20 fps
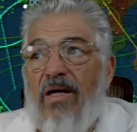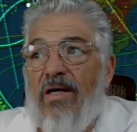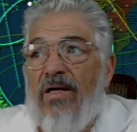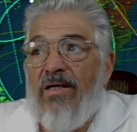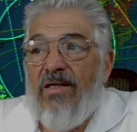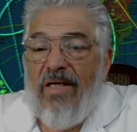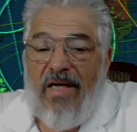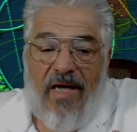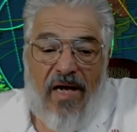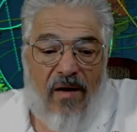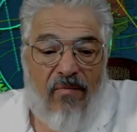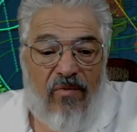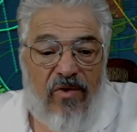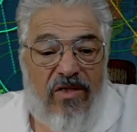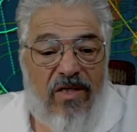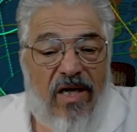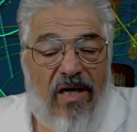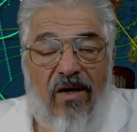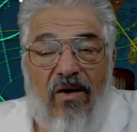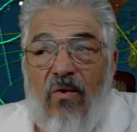The
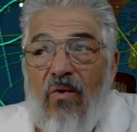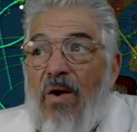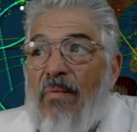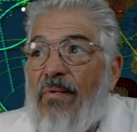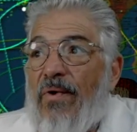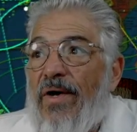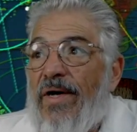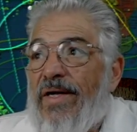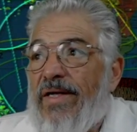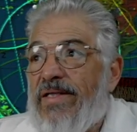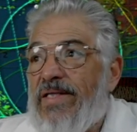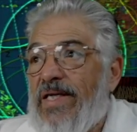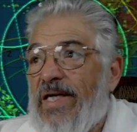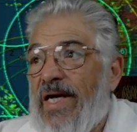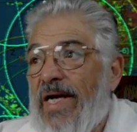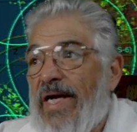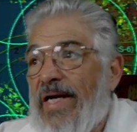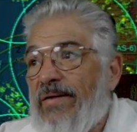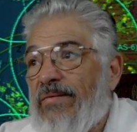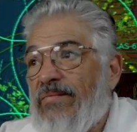camera's not cooperating
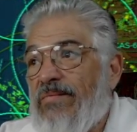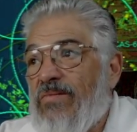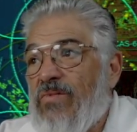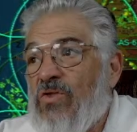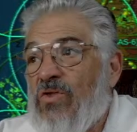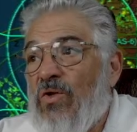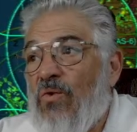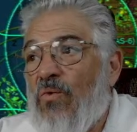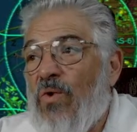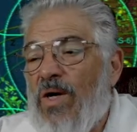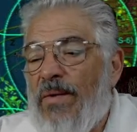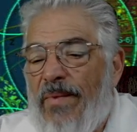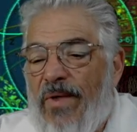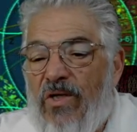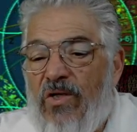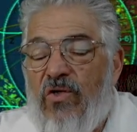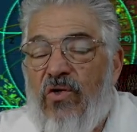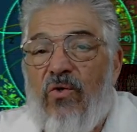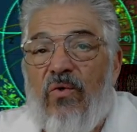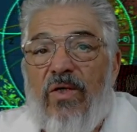tonight. So what I'm going
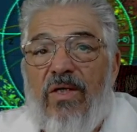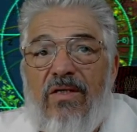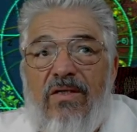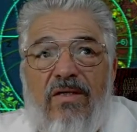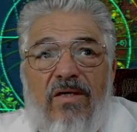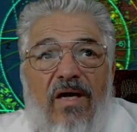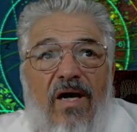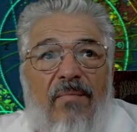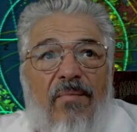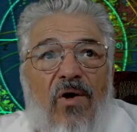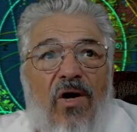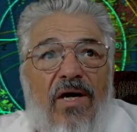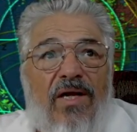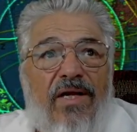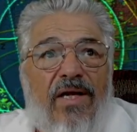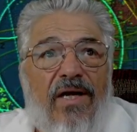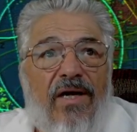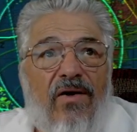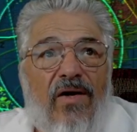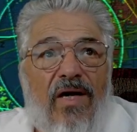to do is I'm on
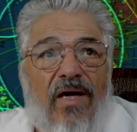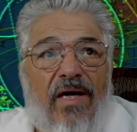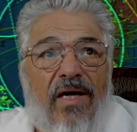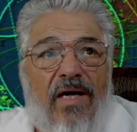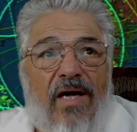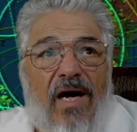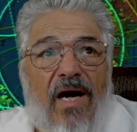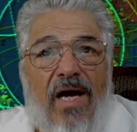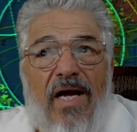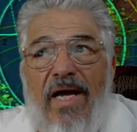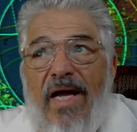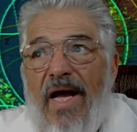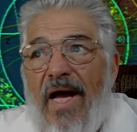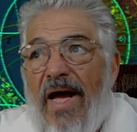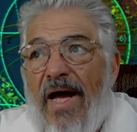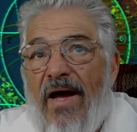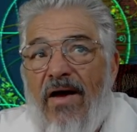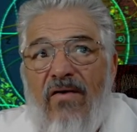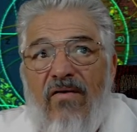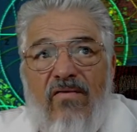there and I
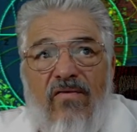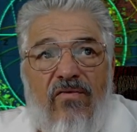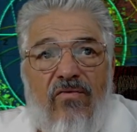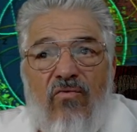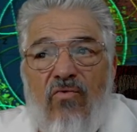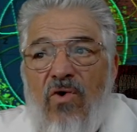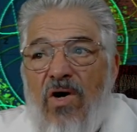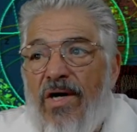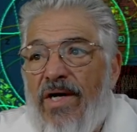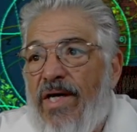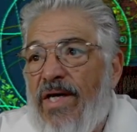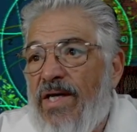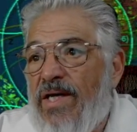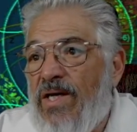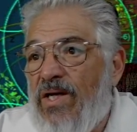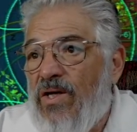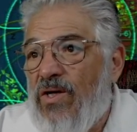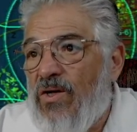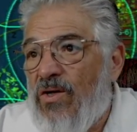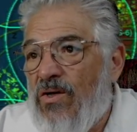have running
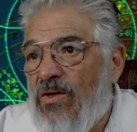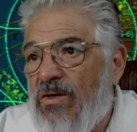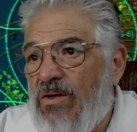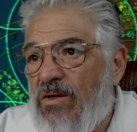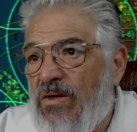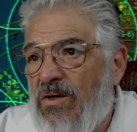here.